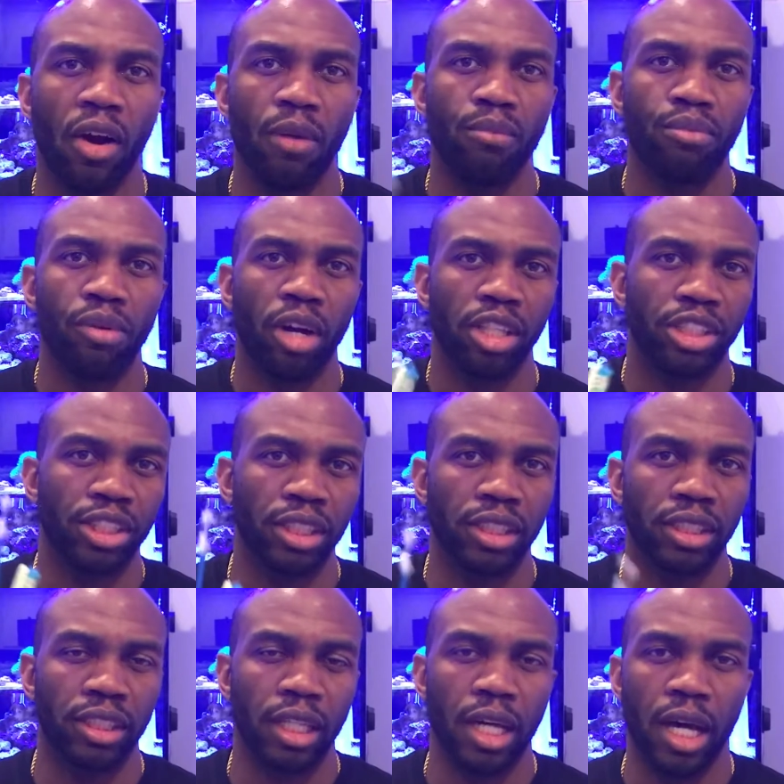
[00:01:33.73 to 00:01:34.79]

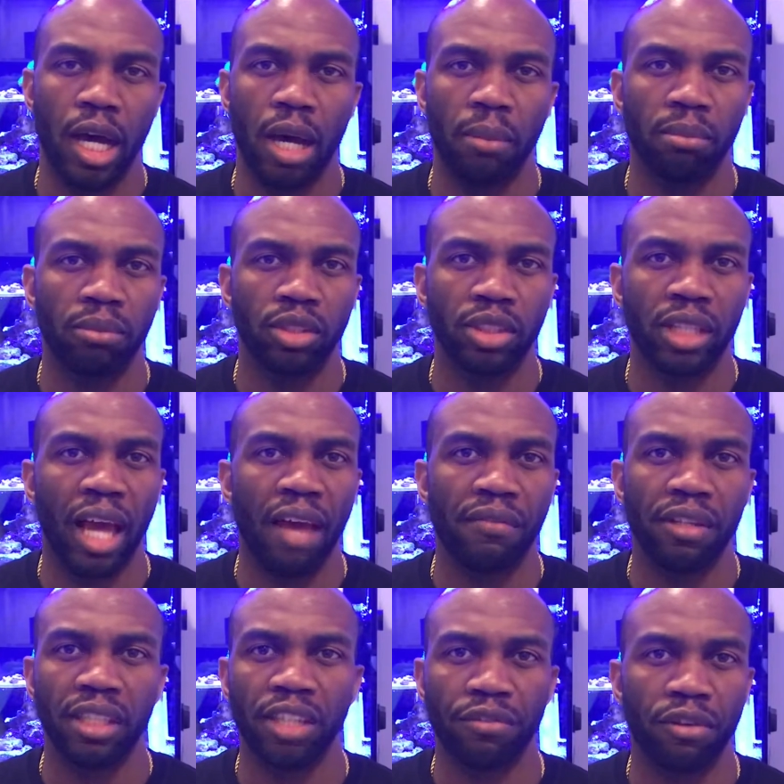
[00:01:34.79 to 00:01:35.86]
brushes. Just
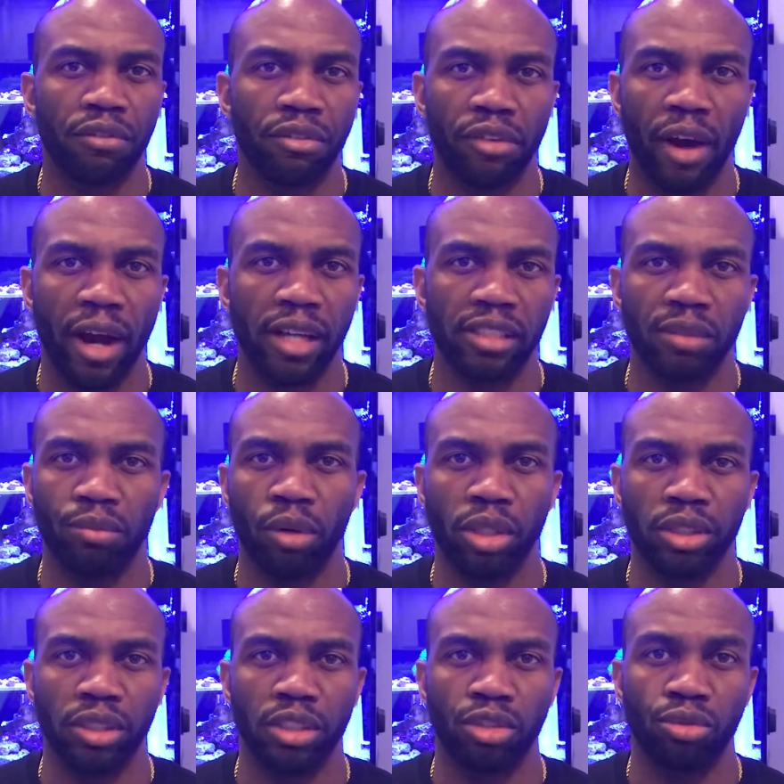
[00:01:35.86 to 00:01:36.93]
having different varieties of
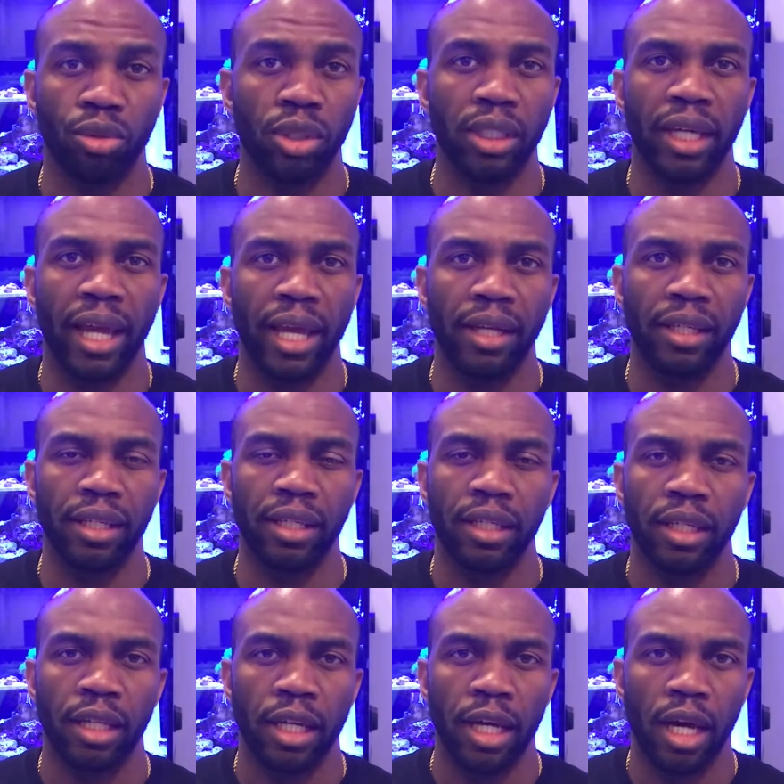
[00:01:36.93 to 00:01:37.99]
brushes is really handy.
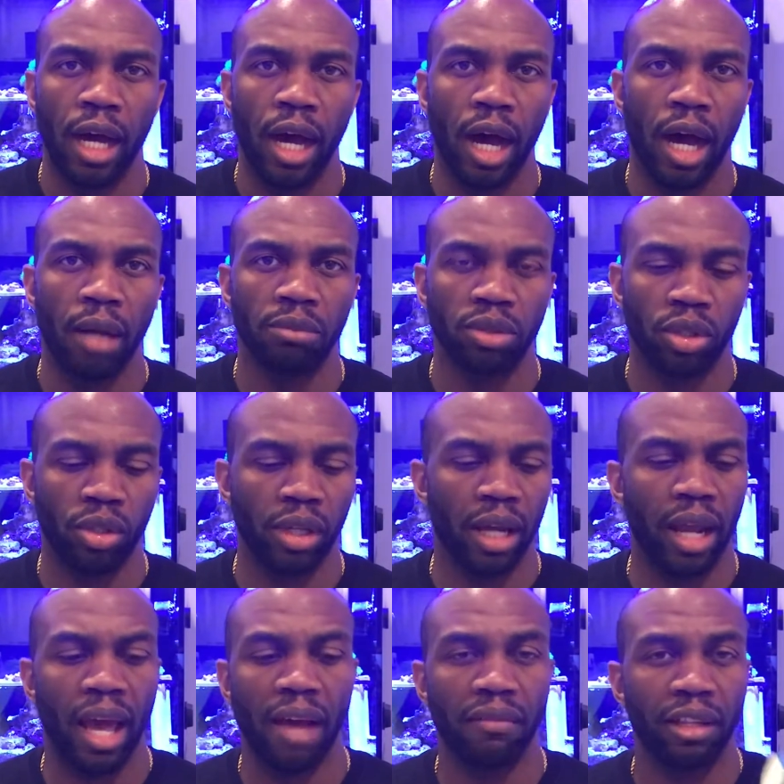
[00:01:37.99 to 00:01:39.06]
So you can
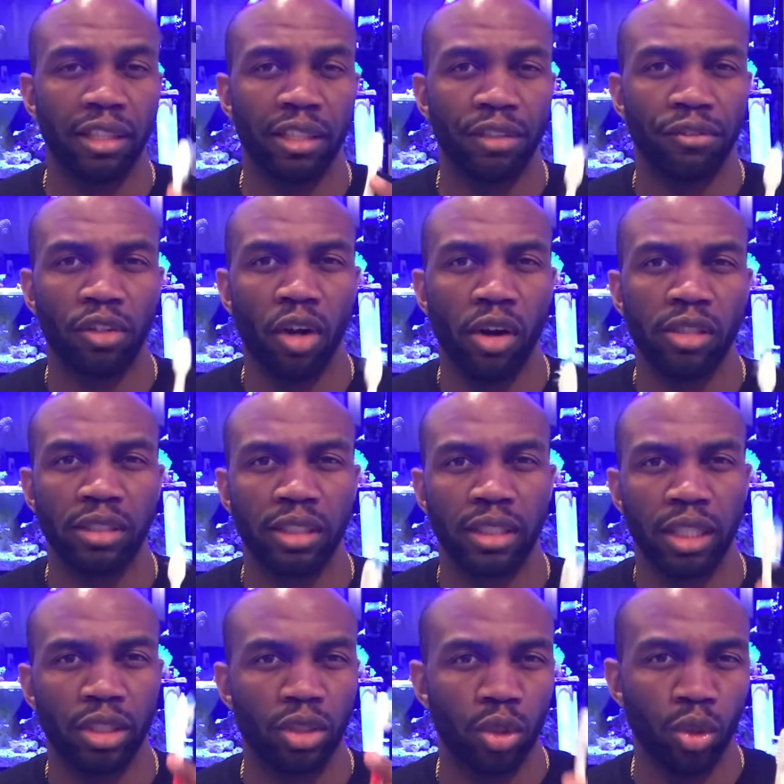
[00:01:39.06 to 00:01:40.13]
have like the different harnesses,
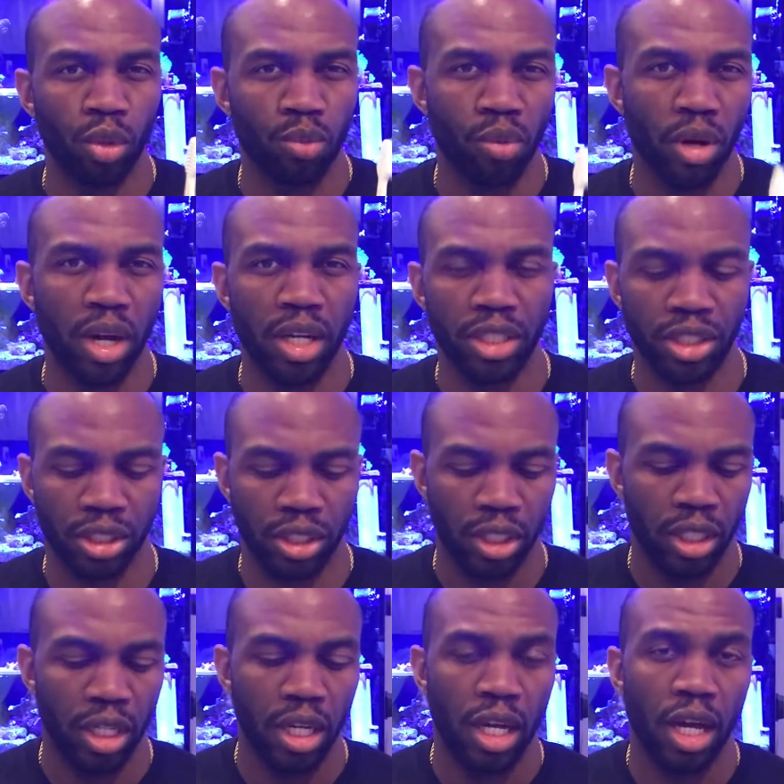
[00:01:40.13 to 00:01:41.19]
like a toothbrush.
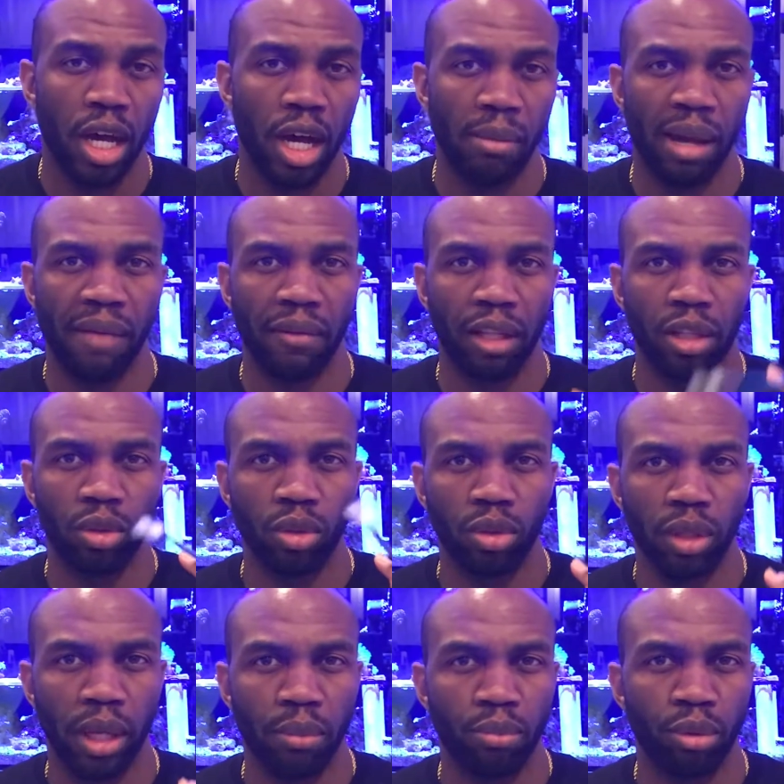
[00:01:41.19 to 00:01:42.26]
I have like a little
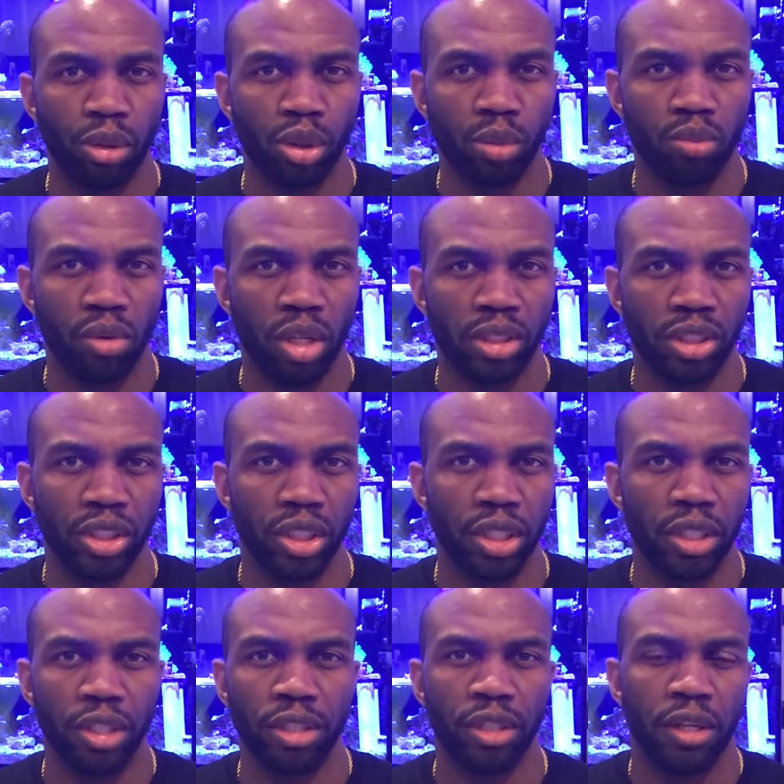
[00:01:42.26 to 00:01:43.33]
like bristle brush
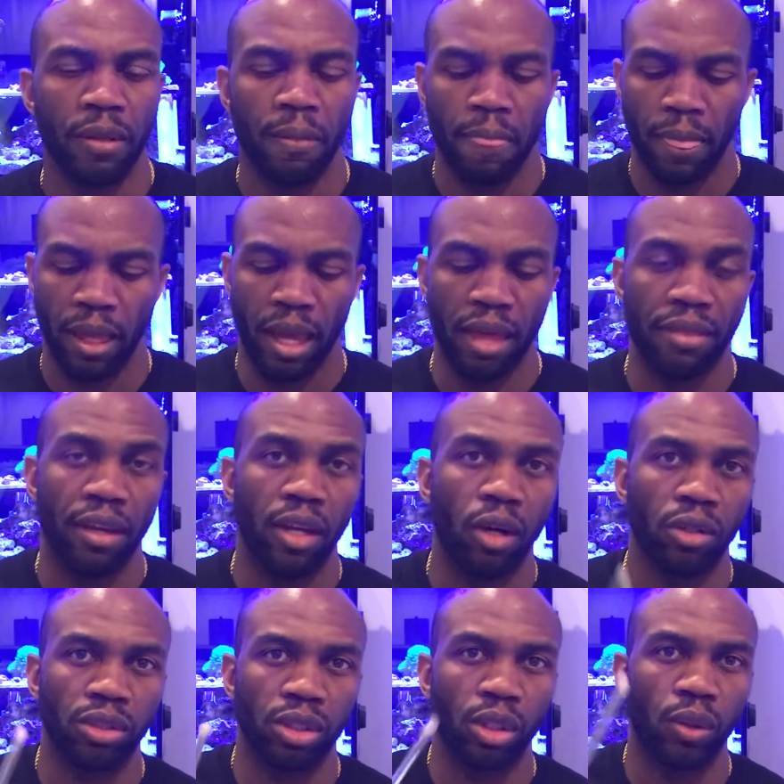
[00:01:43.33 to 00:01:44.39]
here, and then
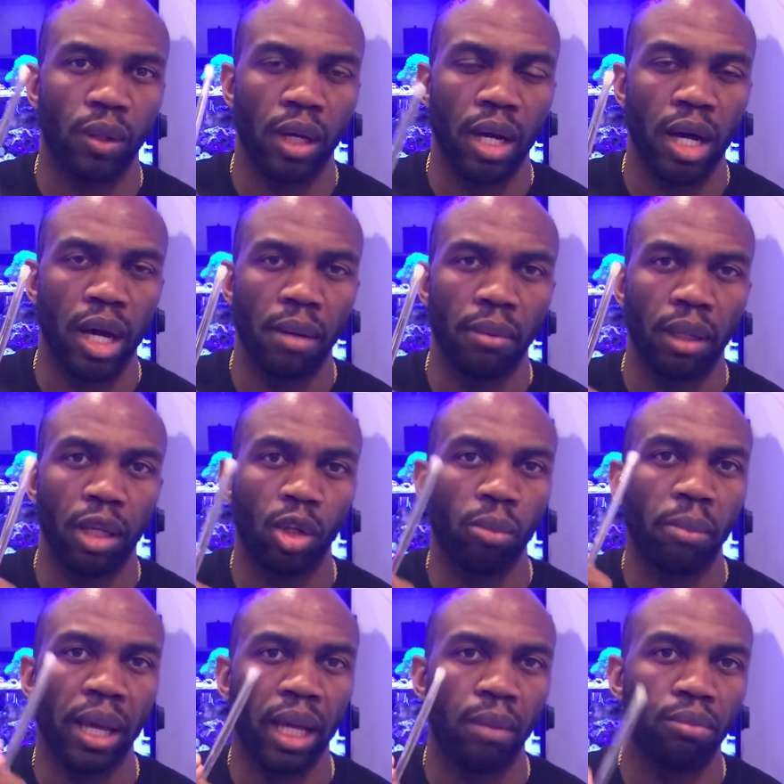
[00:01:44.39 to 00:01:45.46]
also a little
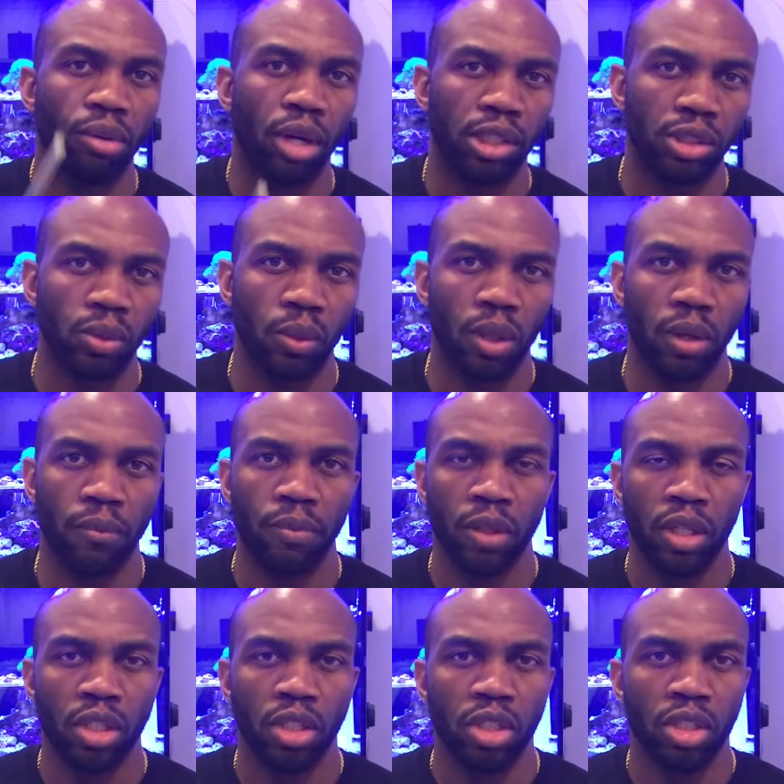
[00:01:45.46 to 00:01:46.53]
makeup brush as well.
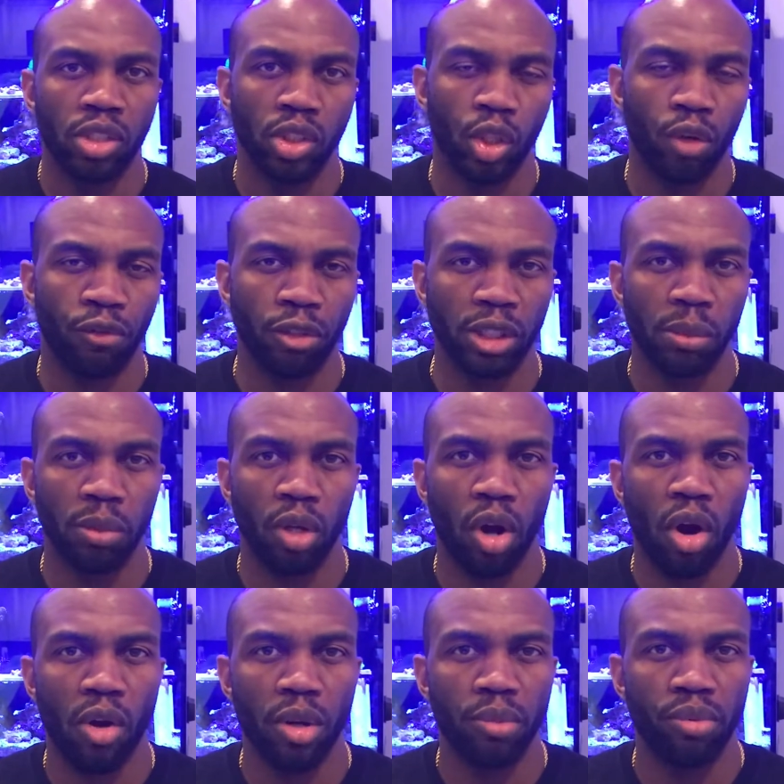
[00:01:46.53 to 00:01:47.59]
So for some of the
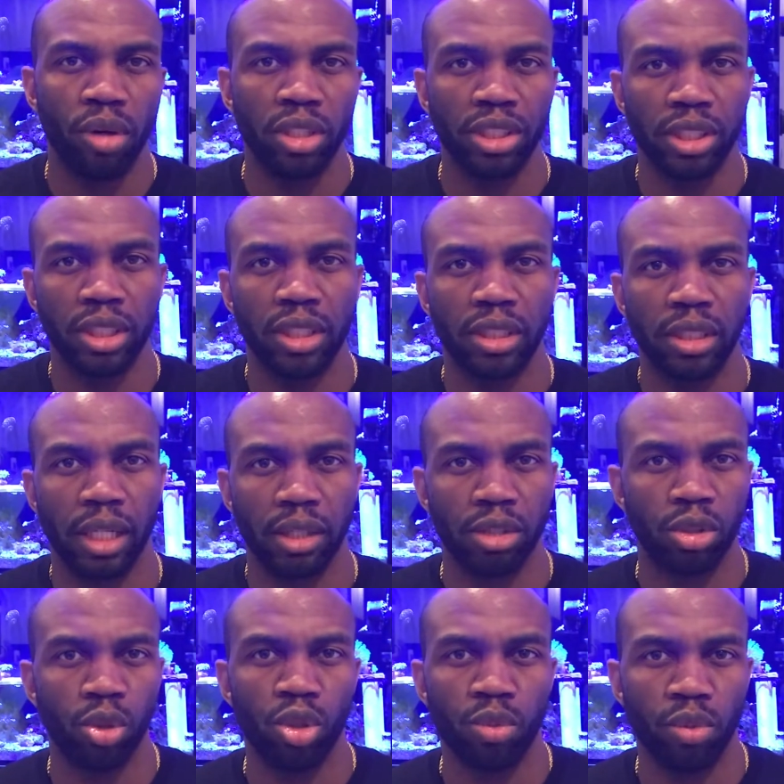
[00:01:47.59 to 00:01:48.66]
harder brushes, like the
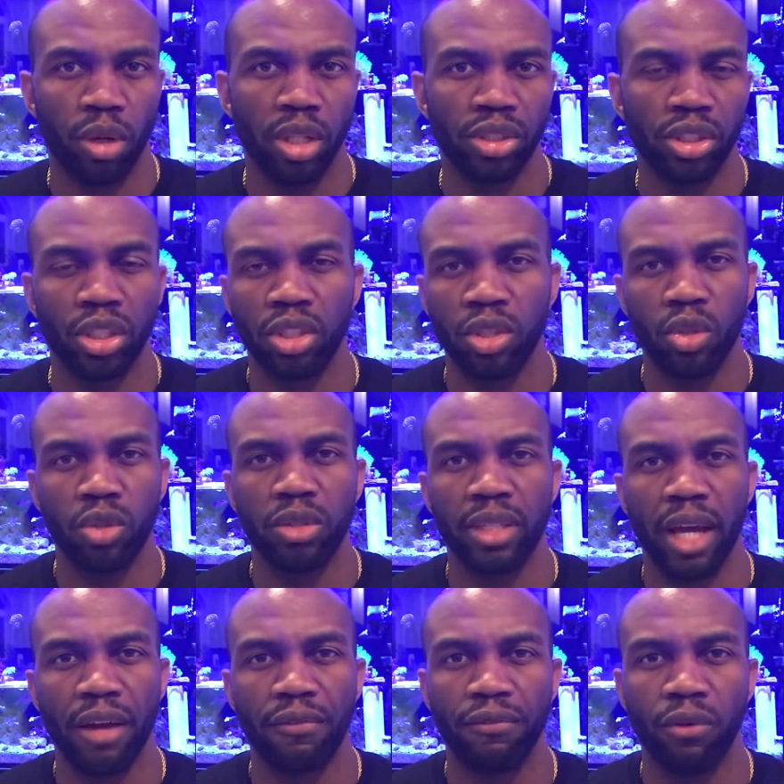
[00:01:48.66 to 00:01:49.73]
toothbrush, you can use
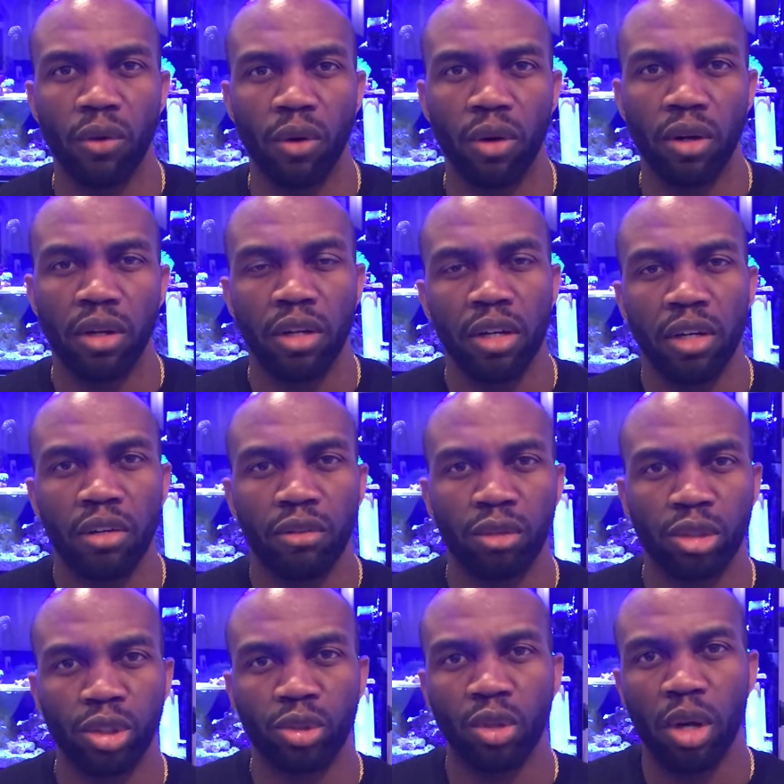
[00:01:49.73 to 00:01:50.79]
that for
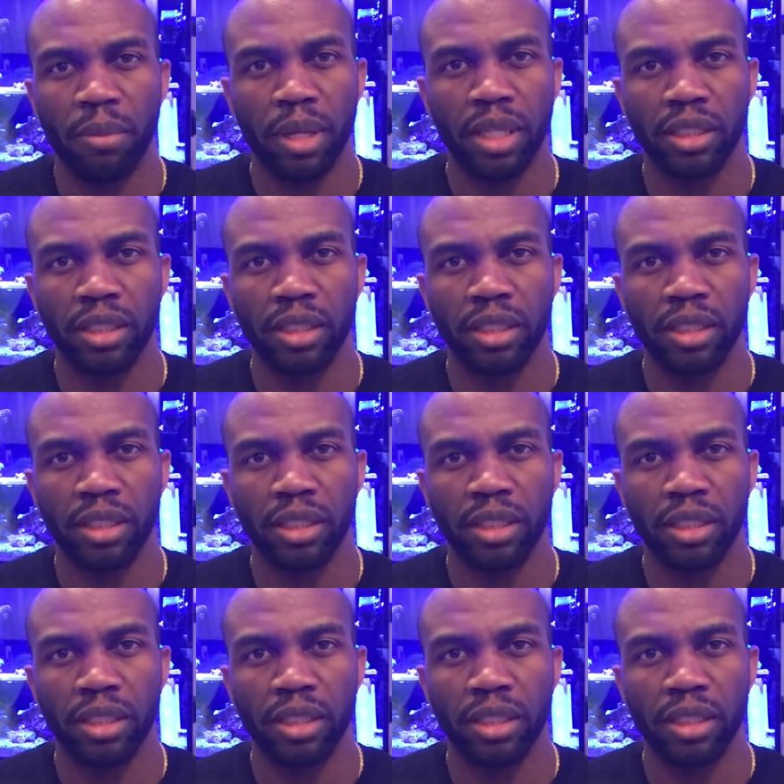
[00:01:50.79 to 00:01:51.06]
scrubbing